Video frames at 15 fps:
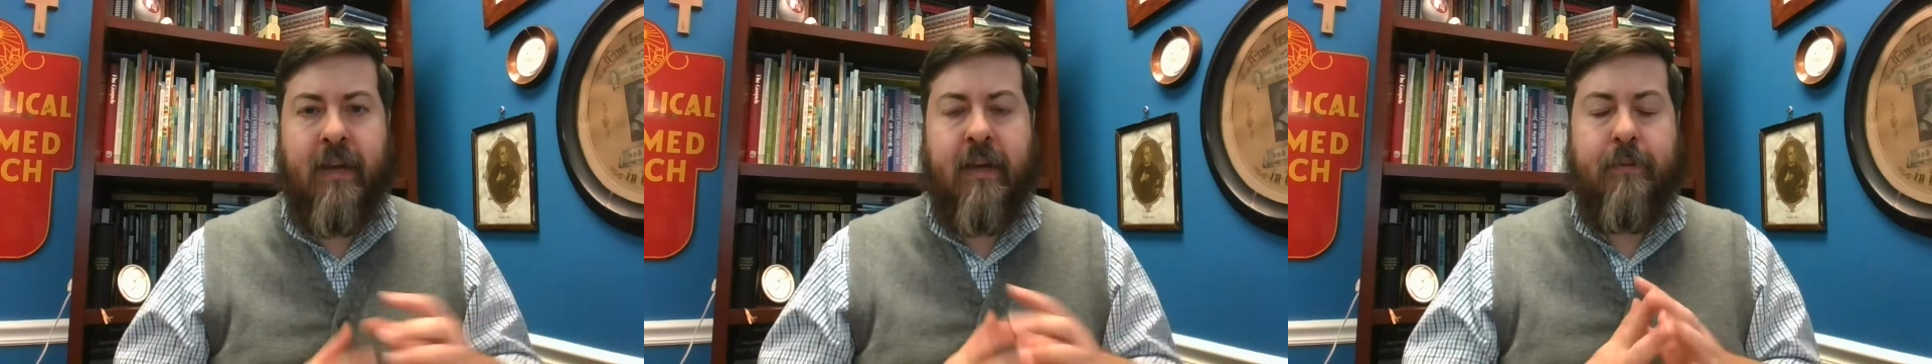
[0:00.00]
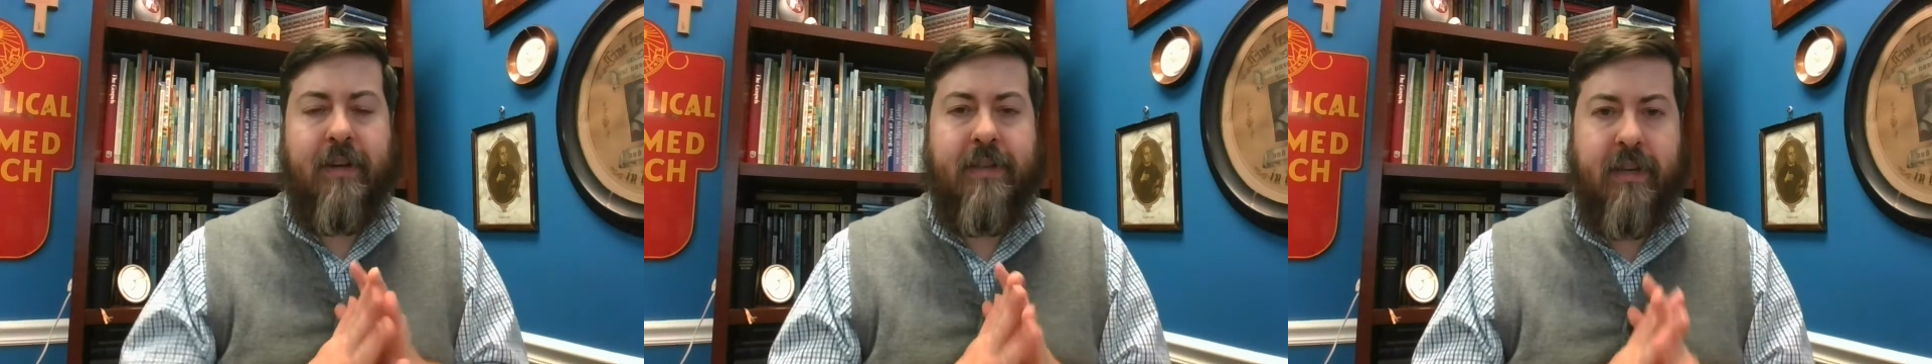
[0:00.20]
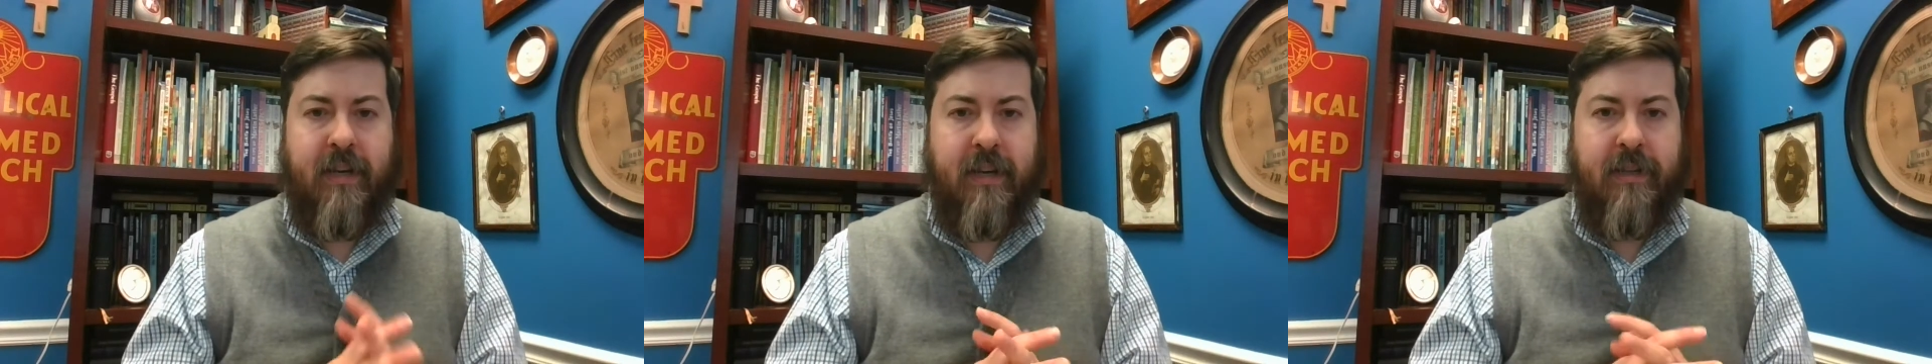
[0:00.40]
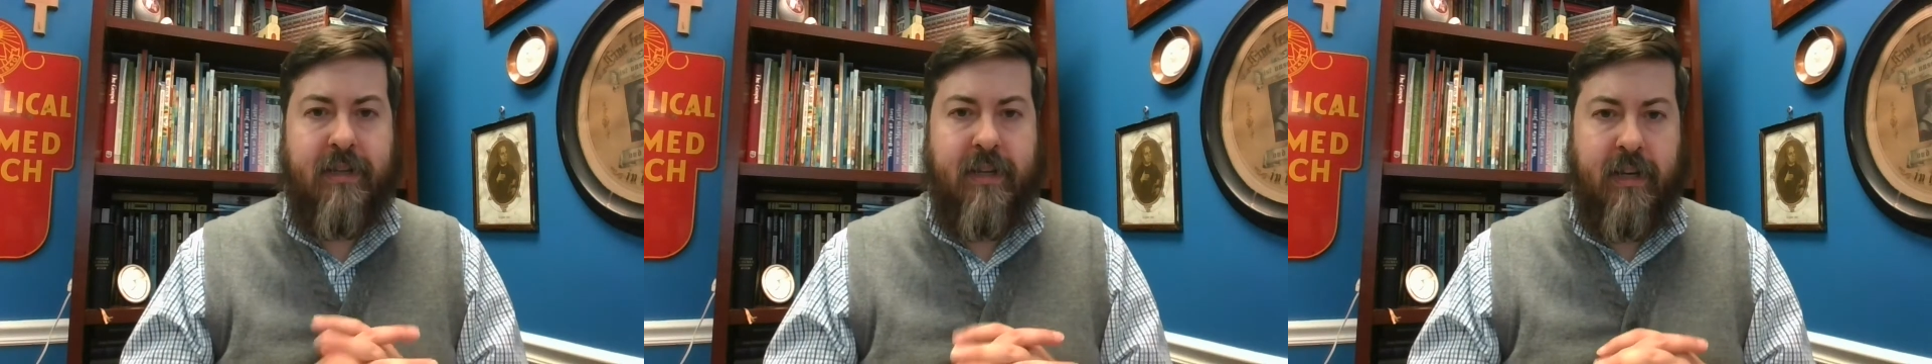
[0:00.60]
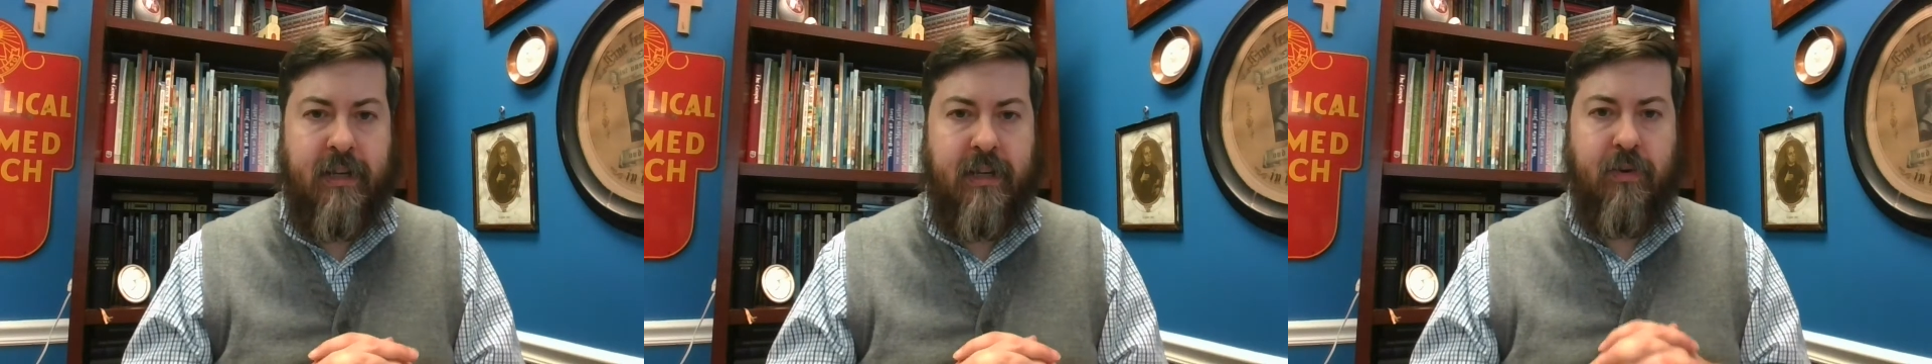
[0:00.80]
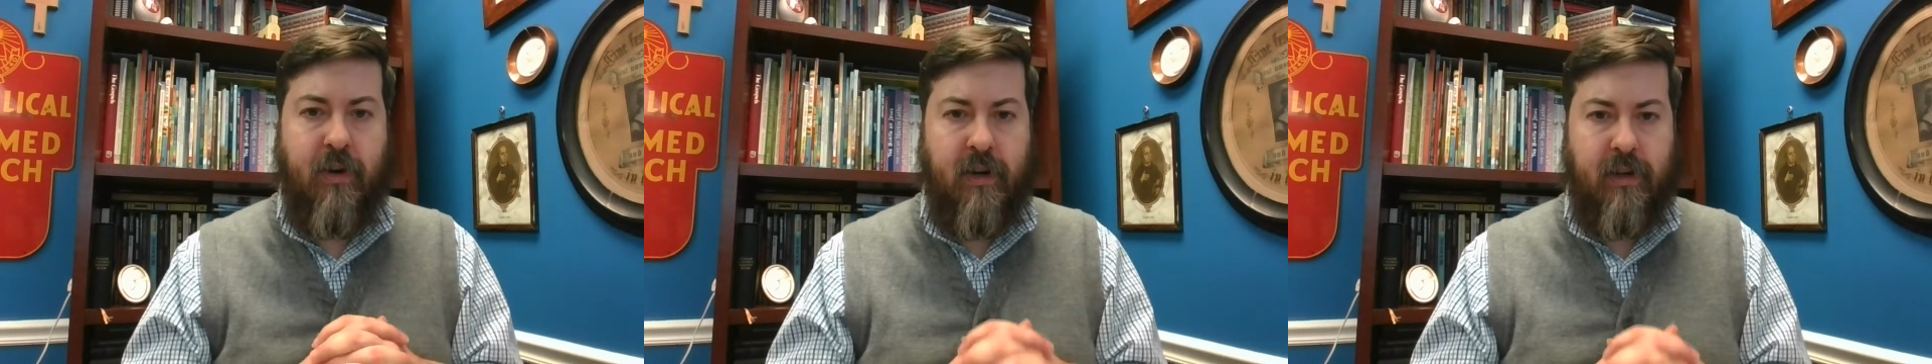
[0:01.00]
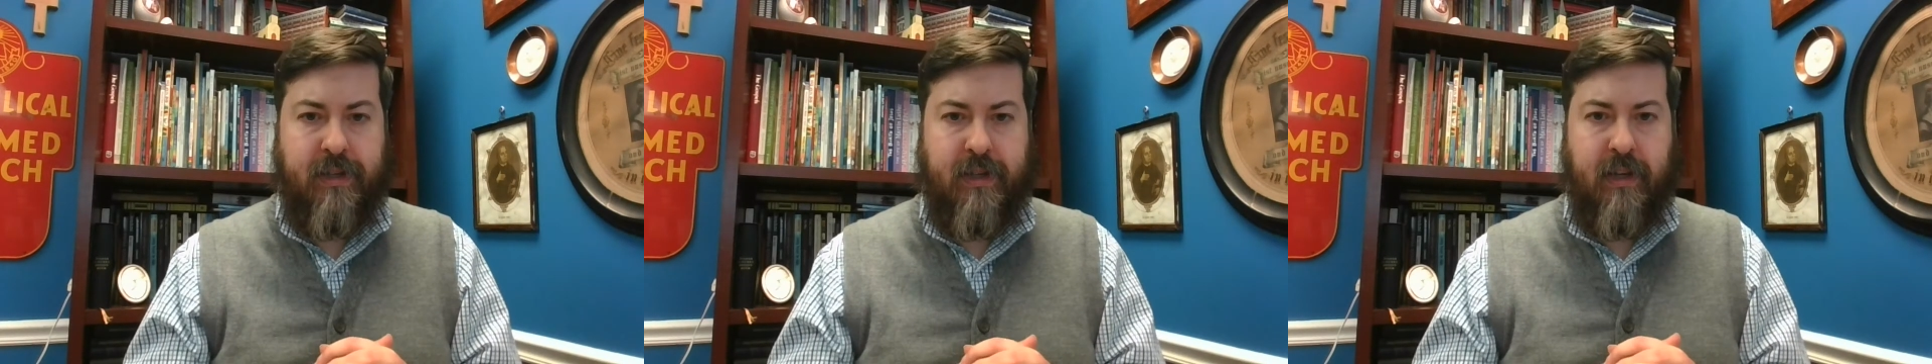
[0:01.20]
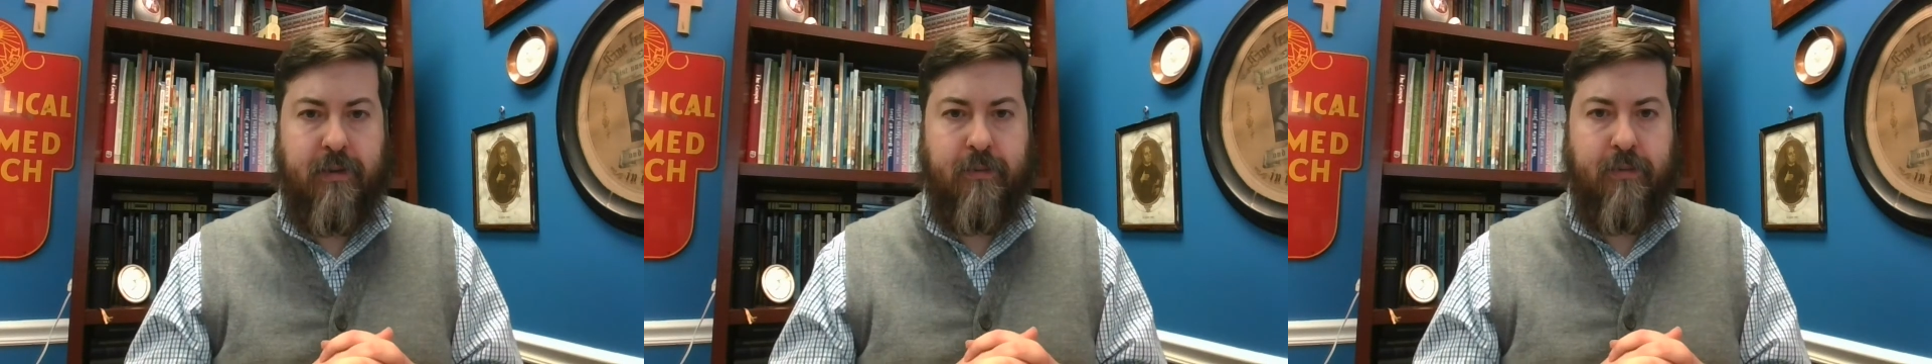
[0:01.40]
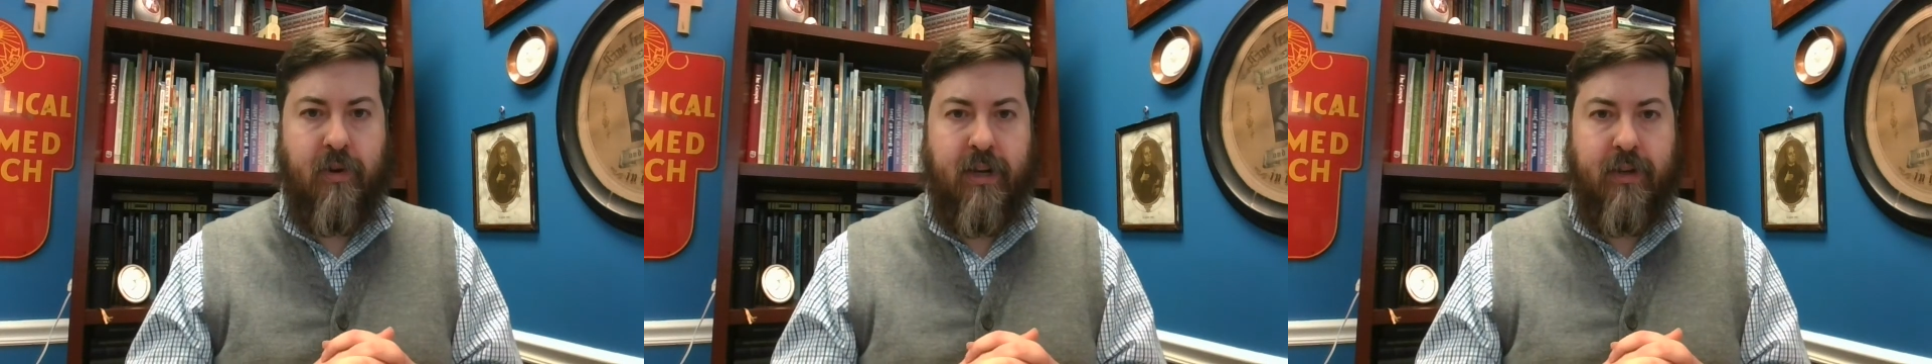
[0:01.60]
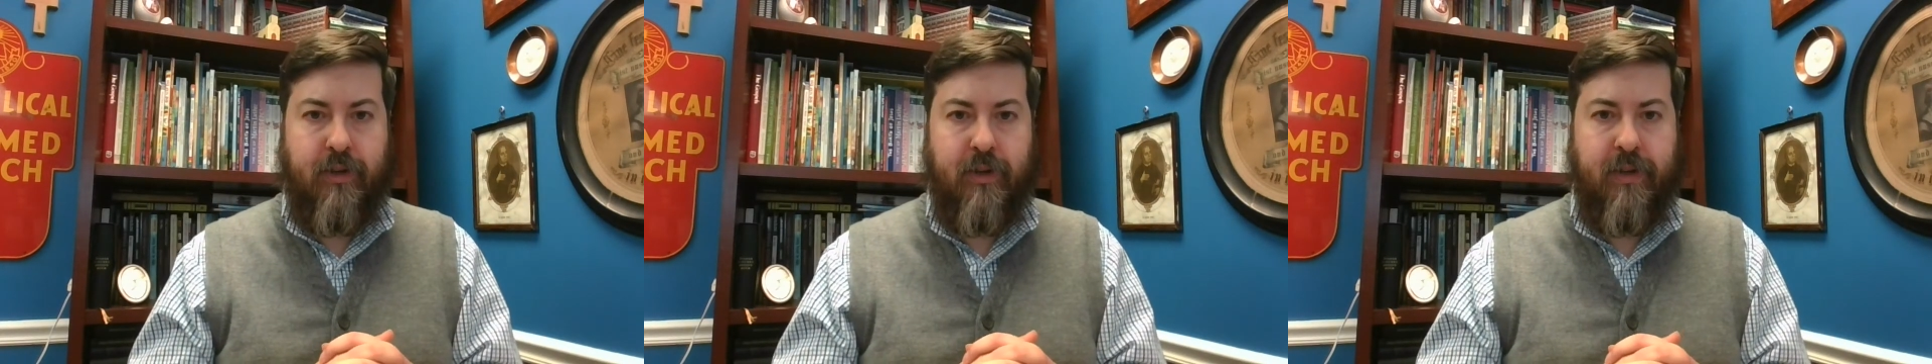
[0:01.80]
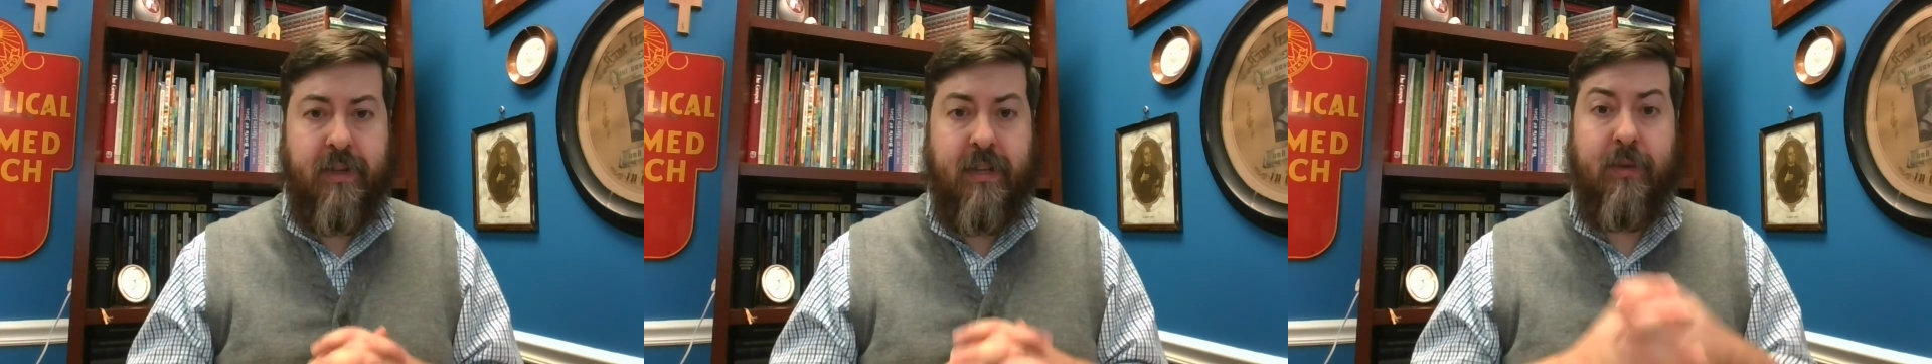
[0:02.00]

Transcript: but to continue our celebrations